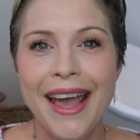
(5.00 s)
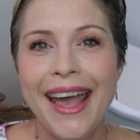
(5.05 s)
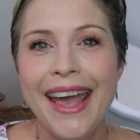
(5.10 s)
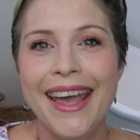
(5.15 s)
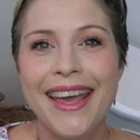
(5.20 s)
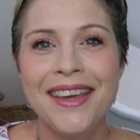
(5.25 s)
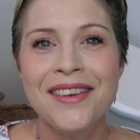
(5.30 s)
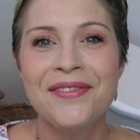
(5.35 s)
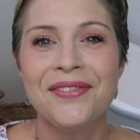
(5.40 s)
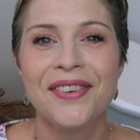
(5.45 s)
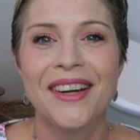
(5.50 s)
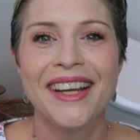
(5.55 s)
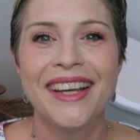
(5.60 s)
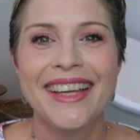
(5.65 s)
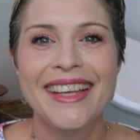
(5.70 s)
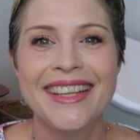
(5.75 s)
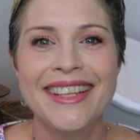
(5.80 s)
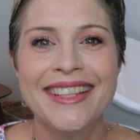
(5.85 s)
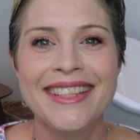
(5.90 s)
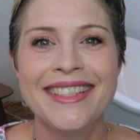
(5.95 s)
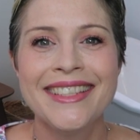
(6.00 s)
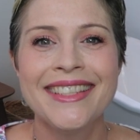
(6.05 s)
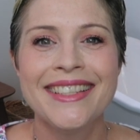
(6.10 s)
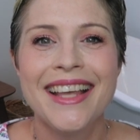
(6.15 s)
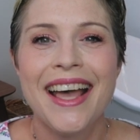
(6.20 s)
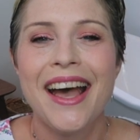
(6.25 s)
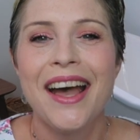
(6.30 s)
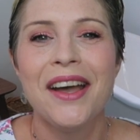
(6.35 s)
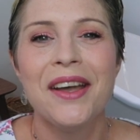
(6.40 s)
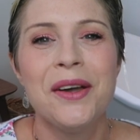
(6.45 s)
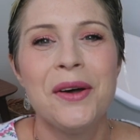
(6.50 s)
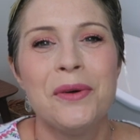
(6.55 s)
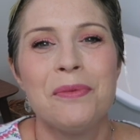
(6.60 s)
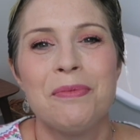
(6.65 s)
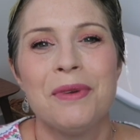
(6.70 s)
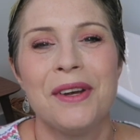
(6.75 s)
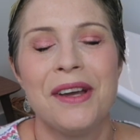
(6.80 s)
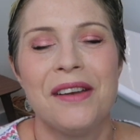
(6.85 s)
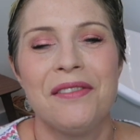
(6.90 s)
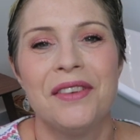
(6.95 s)
Hey friends, I
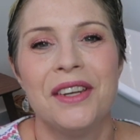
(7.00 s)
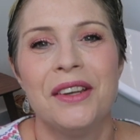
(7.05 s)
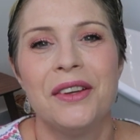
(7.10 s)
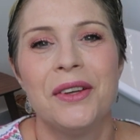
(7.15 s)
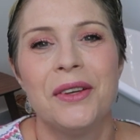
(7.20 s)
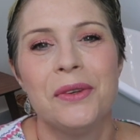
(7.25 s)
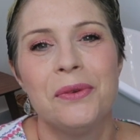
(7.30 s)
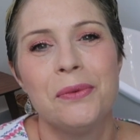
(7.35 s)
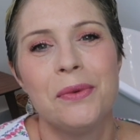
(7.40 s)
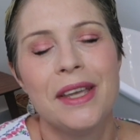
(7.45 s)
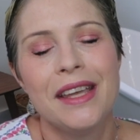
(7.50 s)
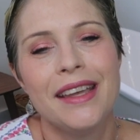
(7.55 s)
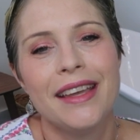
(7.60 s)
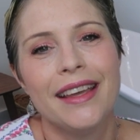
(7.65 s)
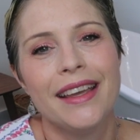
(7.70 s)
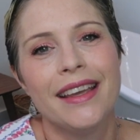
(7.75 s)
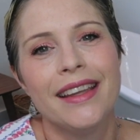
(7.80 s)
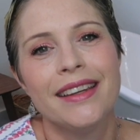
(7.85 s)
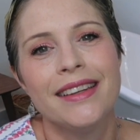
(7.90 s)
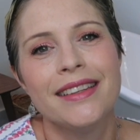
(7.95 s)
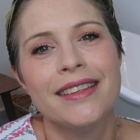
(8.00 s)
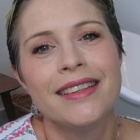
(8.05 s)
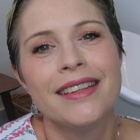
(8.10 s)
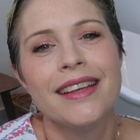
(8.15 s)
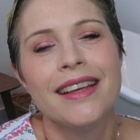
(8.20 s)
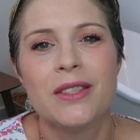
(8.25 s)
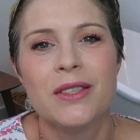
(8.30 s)
hope you're having a good weekend.